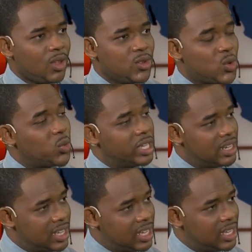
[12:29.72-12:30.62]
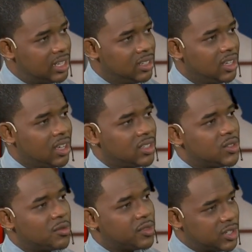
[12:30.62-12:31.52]
So we need
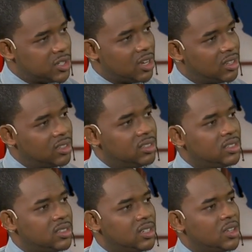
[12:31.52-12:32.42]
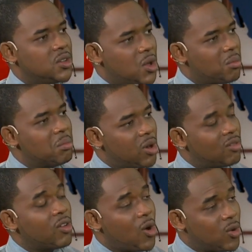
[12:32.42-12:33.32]
sufficient number
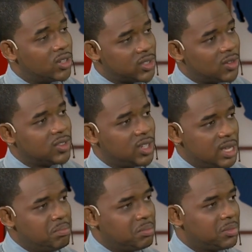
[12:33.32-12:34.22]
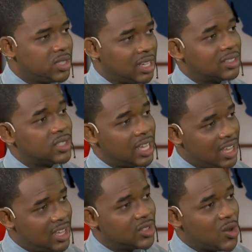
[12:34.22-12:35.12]
of hours of sleep, 6 to
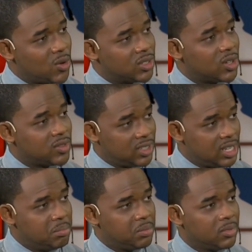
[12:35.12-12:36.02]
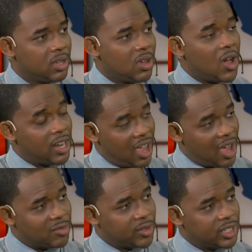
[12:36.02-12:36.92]
8 hours of sleep on
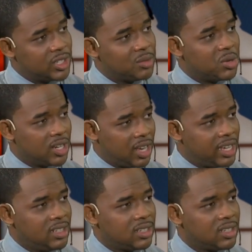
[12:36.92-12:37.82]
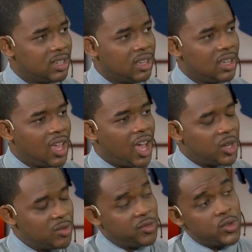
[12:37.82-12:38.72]
average per night.
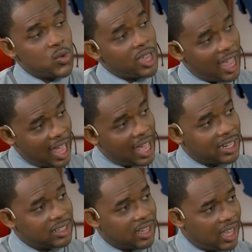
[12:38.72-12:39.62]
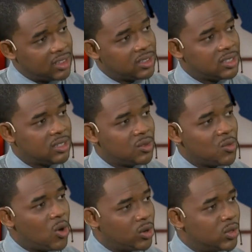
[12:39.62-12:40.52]
And if you can get
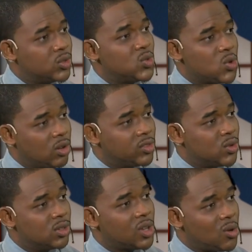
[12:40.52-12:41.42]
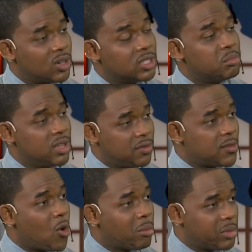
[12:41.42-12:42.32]
1 or 2 of those hours
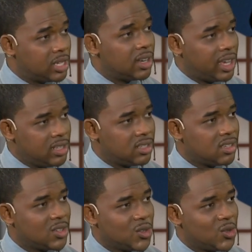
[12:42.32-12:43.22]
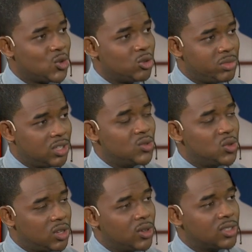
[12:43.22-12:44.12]
before midnight, you would be
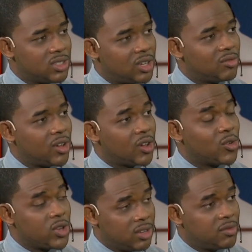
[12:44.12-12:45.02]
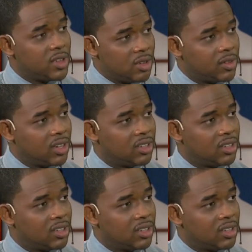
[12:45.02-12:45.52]
doing yourself a great favor.